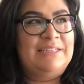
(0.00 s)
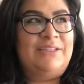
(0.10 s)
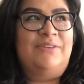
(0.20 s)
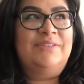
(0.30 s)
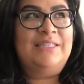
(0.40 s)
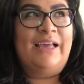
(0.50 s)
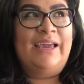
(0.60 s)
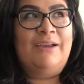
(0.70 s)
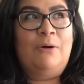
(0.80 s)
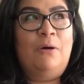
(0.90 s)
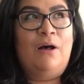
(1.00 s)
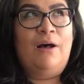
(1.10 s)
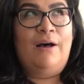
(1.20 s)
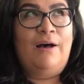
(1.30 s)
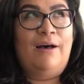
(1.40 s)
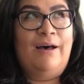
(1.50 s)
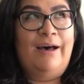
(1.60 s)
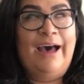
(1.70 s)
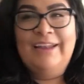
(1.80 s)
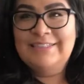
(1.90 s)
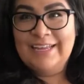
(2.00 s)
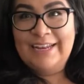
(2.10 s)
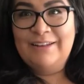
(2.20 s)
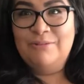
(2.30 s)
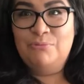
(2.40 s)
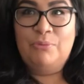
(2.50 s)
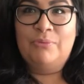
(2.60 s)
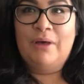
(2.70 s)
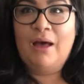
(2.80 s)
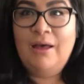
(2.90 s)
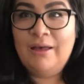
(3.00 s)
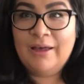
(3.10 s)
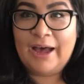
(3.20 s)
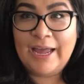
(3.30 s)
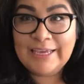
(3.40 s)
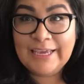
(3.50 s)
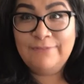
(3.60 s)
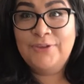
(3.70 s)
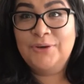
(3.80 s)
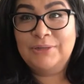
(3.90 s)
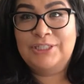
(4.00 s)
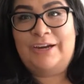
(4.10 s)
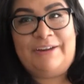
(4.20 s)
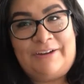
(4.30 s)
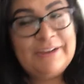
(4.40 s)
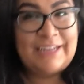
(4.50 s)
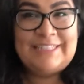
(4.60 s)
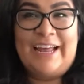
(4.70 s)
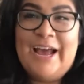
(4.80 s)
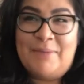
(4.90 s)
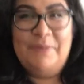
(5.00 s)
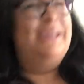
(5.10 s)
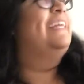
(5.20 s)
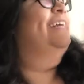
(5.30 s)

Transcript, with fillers: So I was like, how does that, I gave you a shout out. How does that happen?